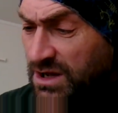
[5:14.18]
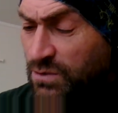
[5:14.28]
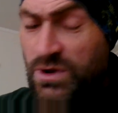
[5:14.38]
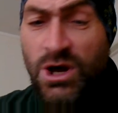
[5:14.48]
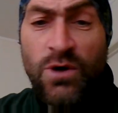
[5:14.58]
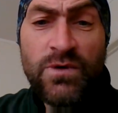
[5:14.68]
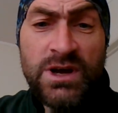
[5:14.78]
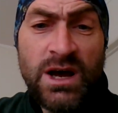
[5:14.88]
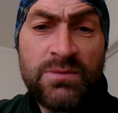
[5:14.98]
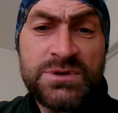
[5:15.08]
We
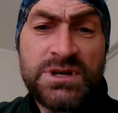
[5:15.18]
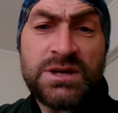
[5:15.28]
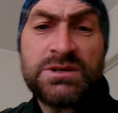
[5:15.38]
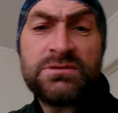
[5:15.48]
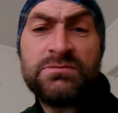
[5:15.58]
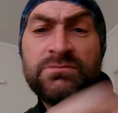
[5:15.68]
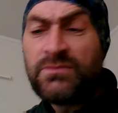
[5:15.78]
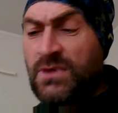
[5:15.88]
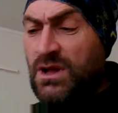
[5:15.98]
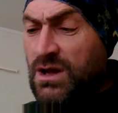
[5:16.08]
overcome Satan
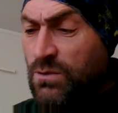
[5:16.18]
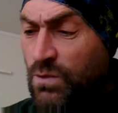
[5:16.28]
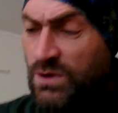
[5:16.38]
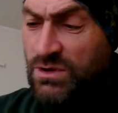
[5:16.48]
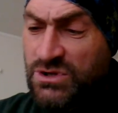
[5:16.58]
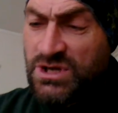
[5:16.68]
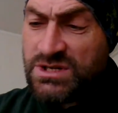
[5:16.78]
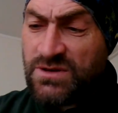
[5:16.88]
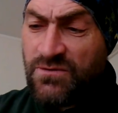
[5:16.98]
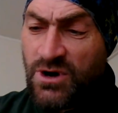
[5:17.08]
when we
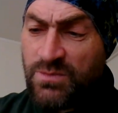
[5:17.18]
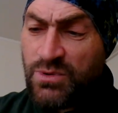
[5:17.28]
testify